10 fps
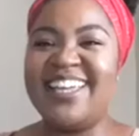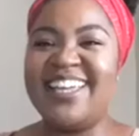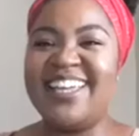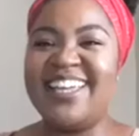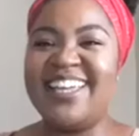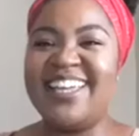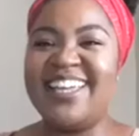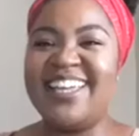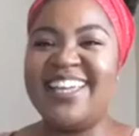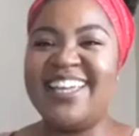yeah. So
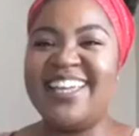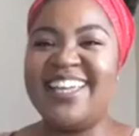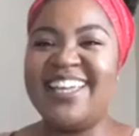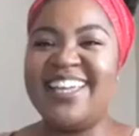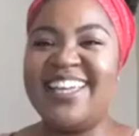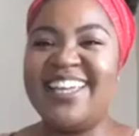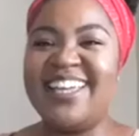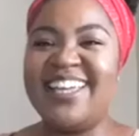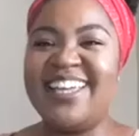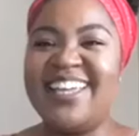just move a little bit
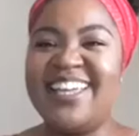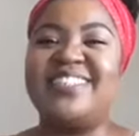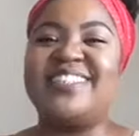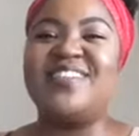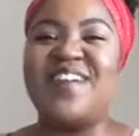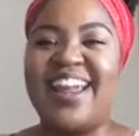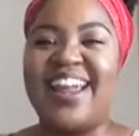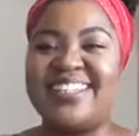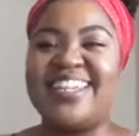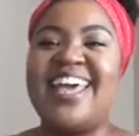backwards. All right.